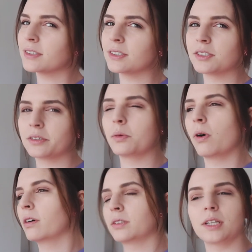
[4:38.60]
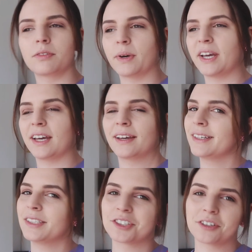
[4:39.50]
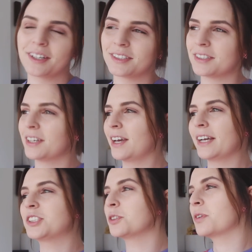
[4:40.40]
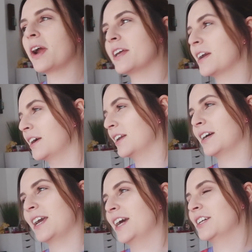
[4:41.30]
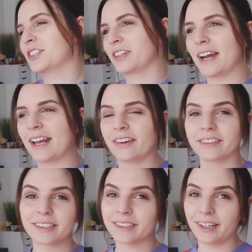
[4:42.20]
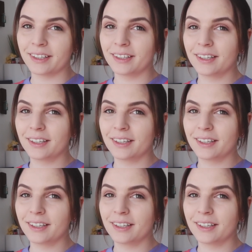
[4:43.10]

because it's too hot to give my hair heat stress. It's already gonna get dried out in the sun,